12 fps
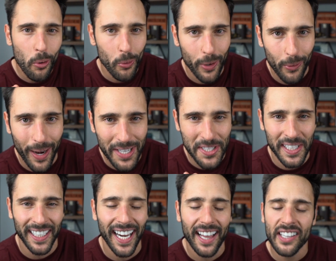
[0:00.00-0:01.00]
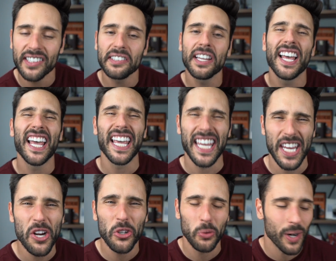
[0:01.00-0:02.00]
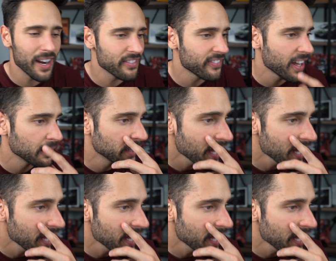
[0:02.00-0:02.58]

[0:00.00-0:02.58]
regression analysis, here's what I found